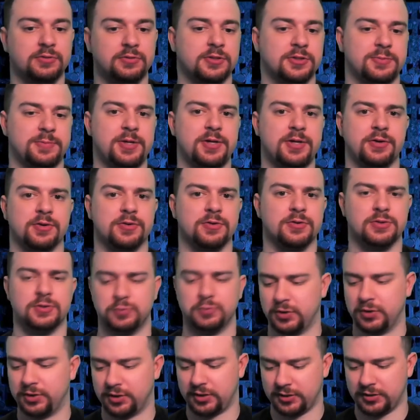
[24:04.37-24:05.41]
speakers and
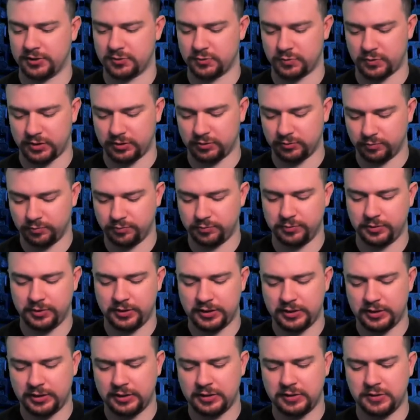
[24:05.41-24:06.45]
whatnot as well.
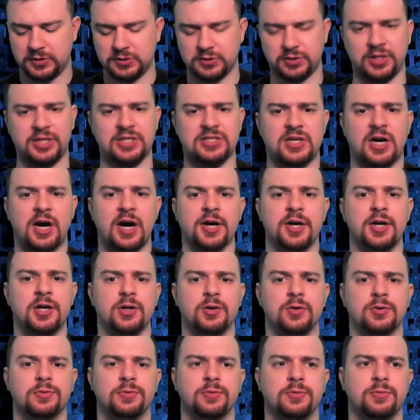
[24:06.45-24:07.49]
It has
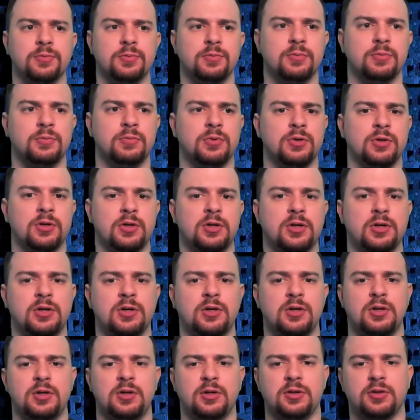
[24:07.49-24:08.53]
I.O.
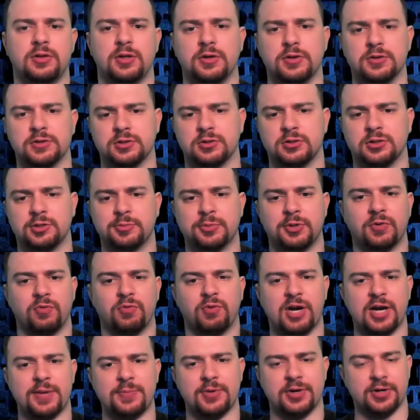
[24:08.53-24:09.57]
There's a little bit of
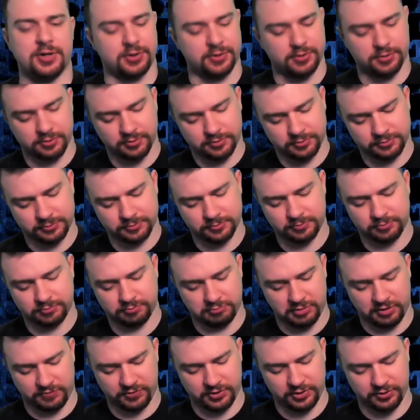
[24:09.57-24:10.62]
RAM in here.
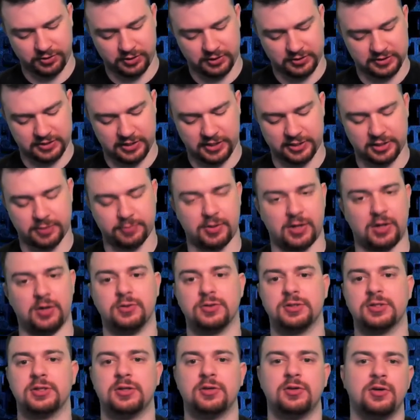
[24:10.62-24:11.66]
I forget the exact
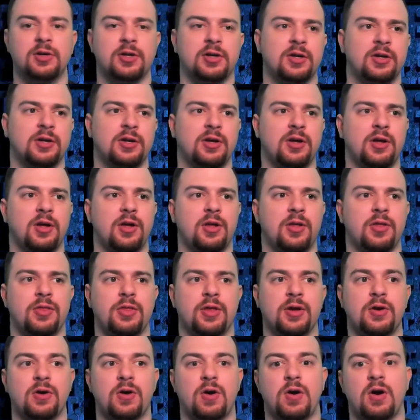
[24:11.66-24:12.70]
amount.
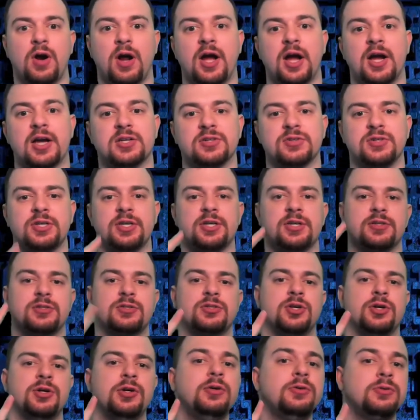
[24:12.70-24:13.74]
There are actually
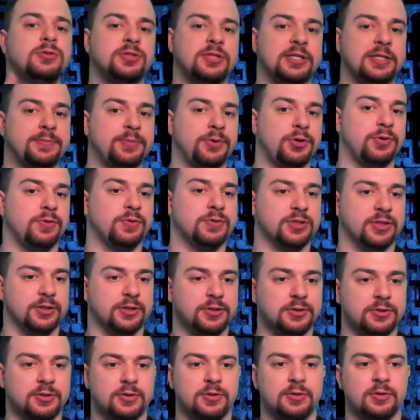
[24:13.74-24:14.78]
two CPUs in
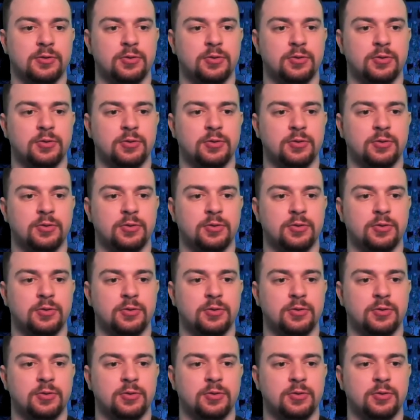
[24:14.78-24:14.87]
it.